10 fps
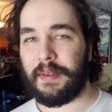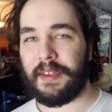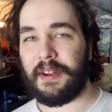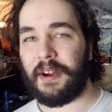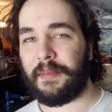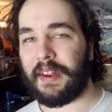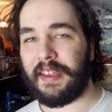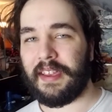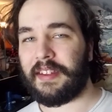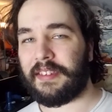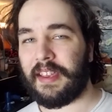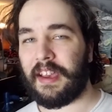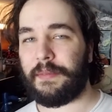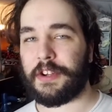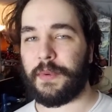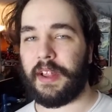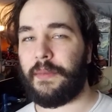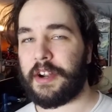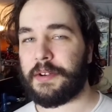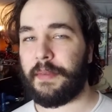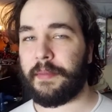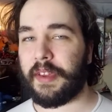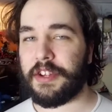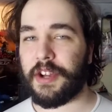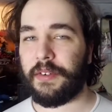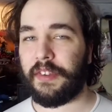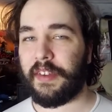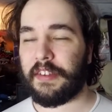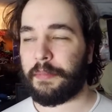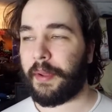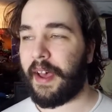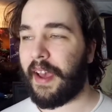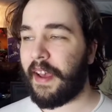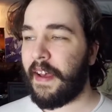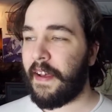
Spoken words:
You know, I'm going to eat a sandwich while I watch a Monkey Jones Let's Play.